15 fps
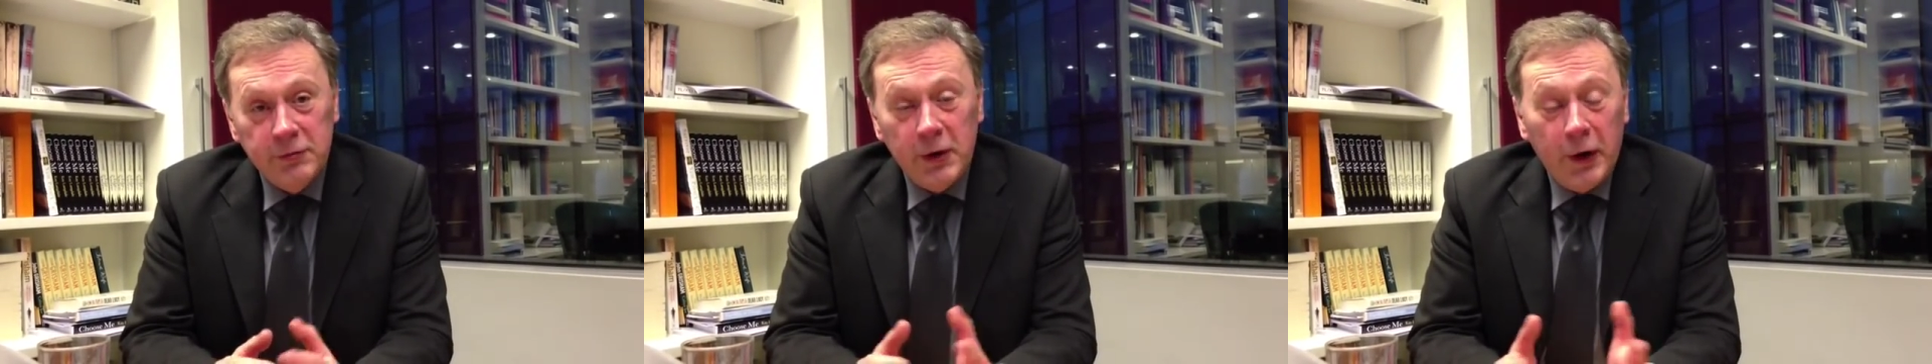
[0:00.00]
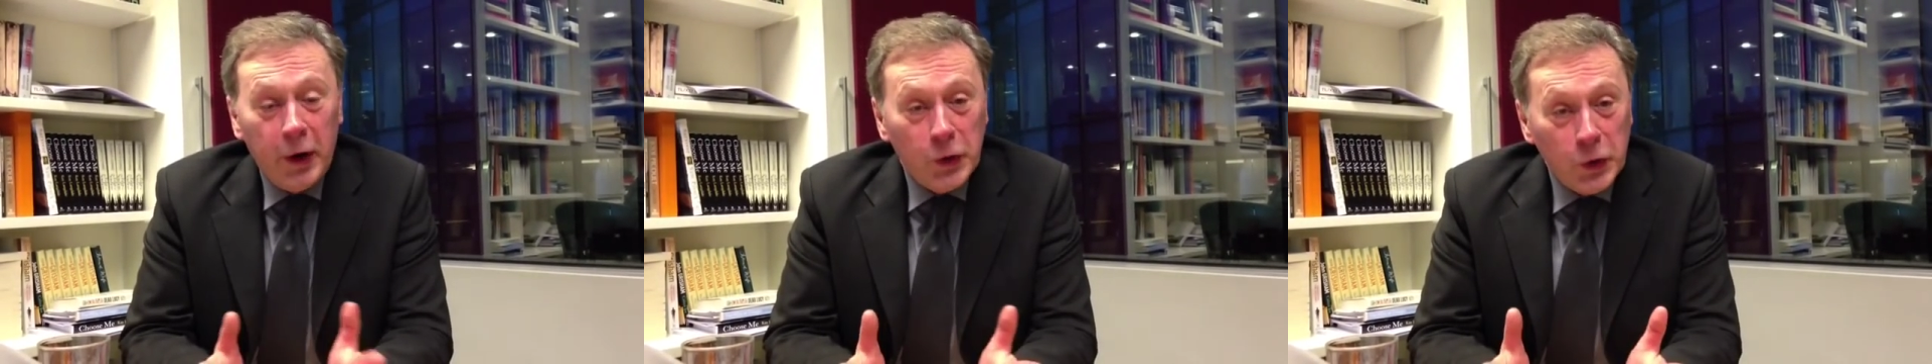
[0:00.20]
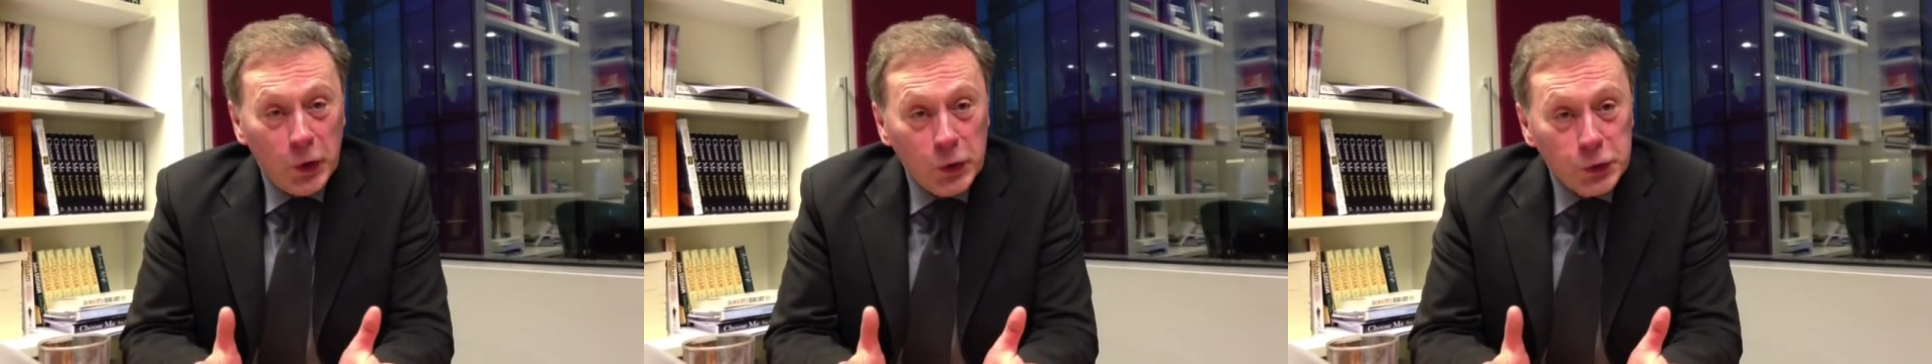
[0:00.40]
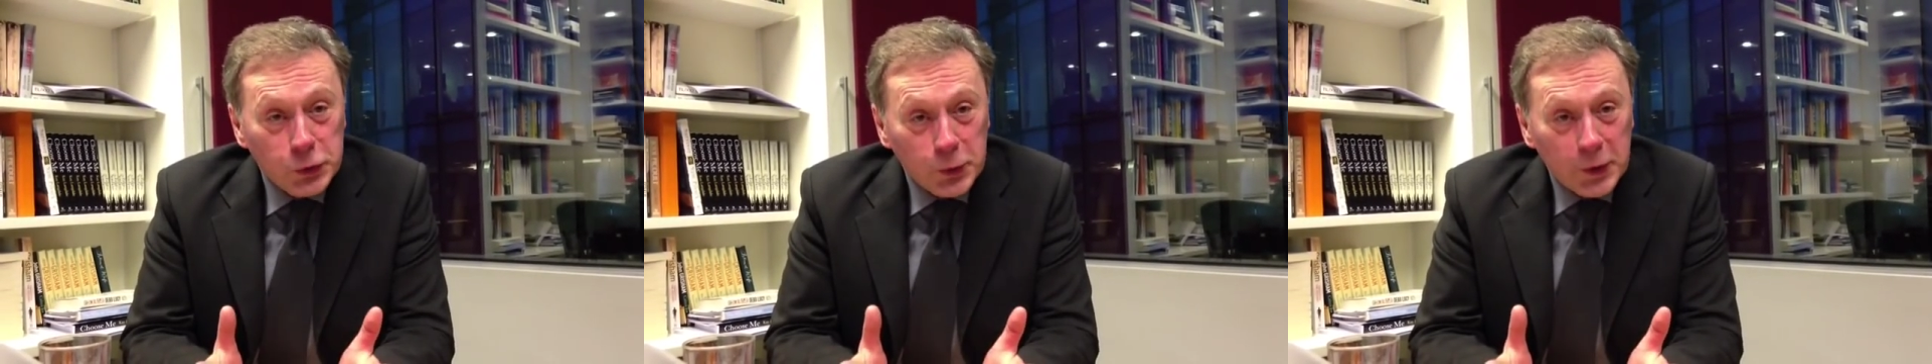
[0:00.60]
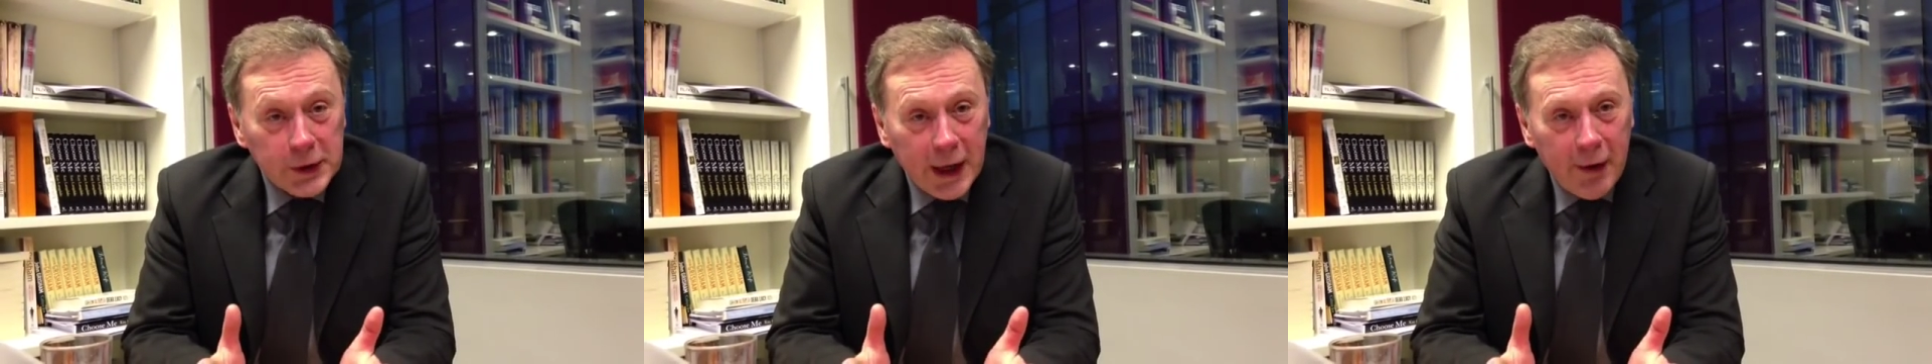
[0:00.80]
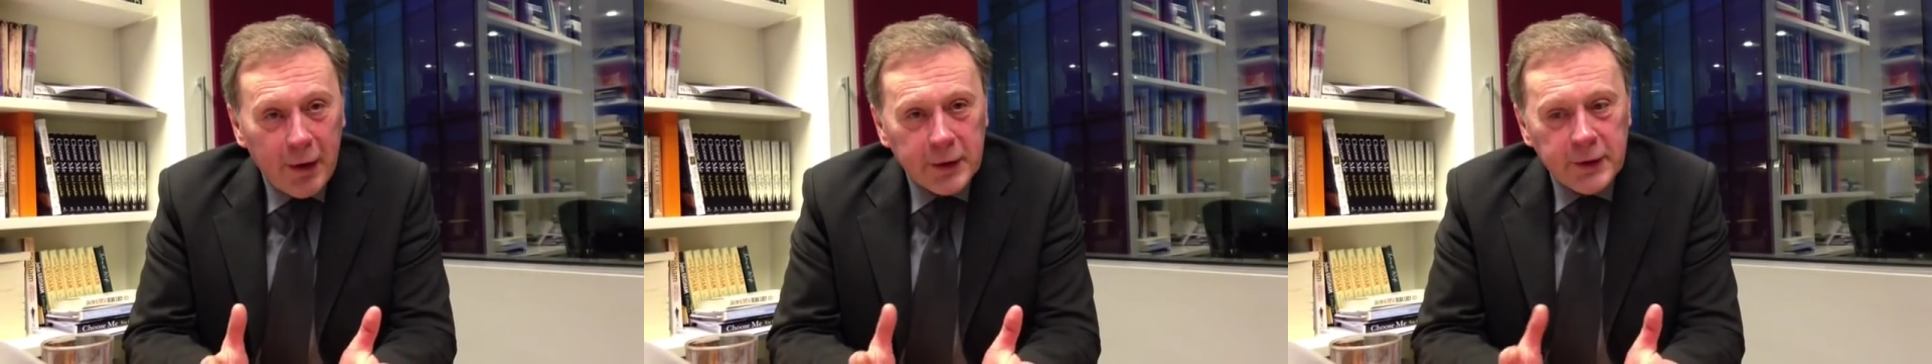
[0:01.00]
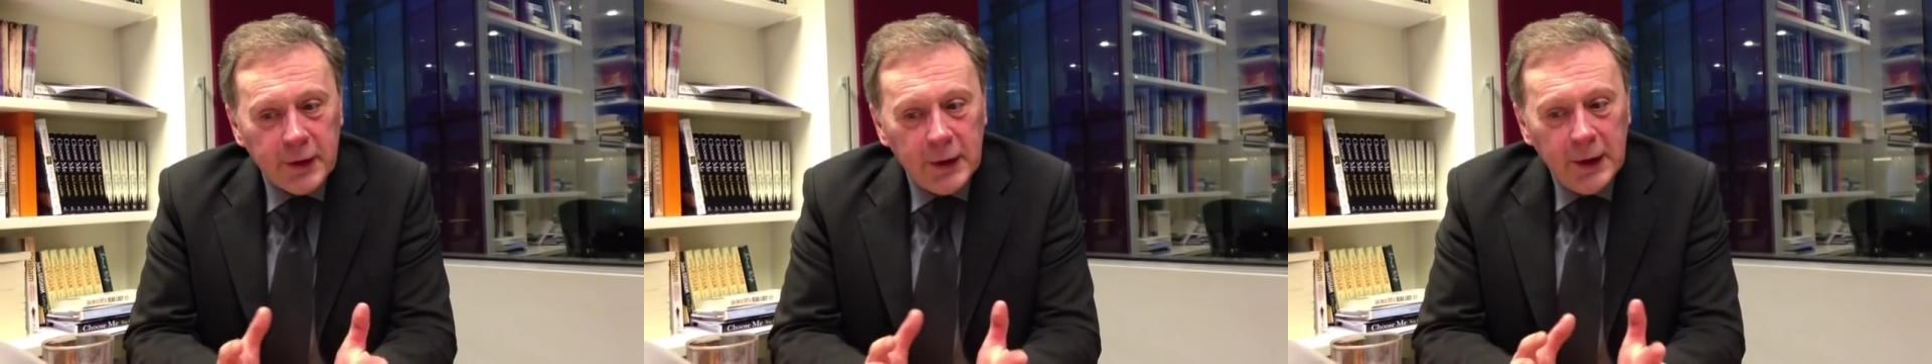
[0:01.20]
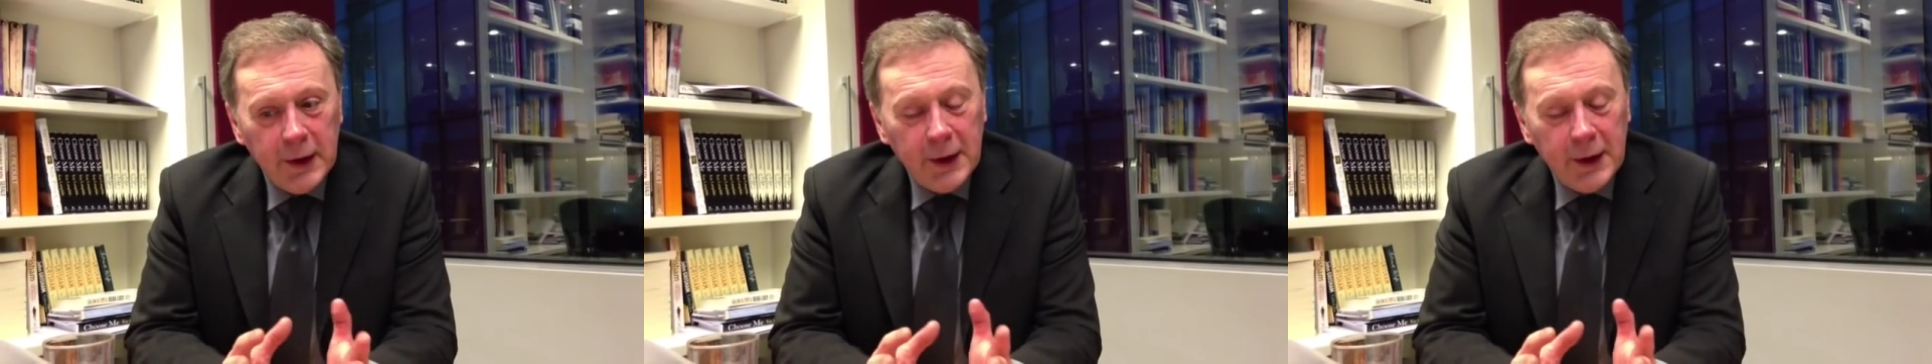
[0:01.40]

very unusual character.